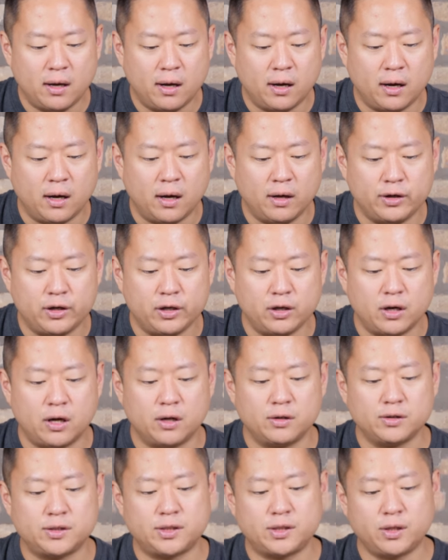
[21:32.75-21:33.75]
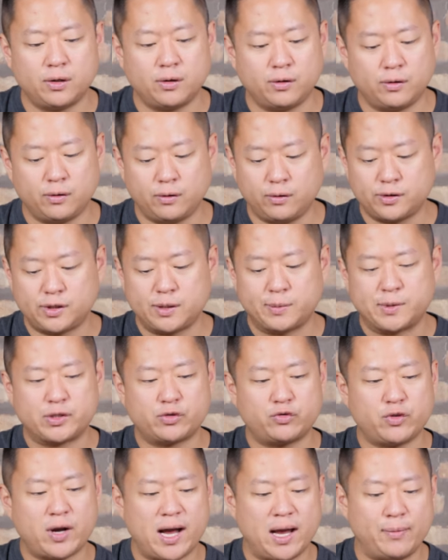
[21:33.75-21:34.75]
Uh, you can also
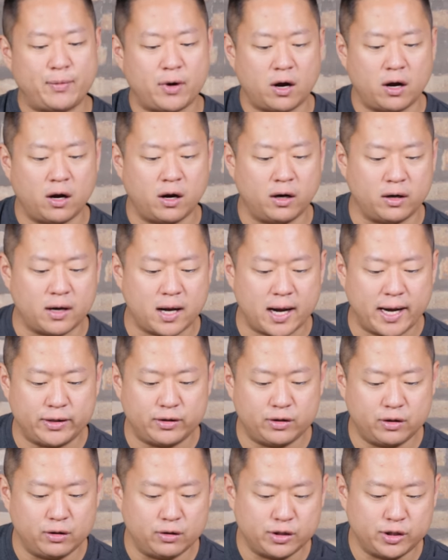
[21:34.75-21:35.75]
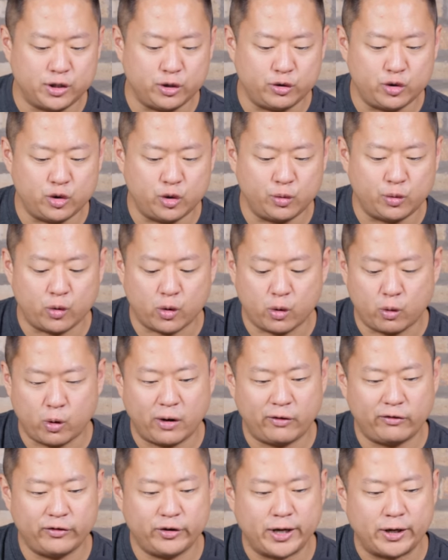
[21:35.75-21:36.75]
subscribe on iTunes, YouTube, or
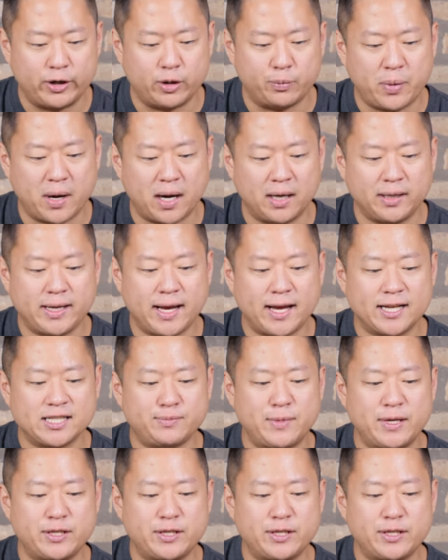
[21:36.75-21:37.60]
wherever you get your podcasts.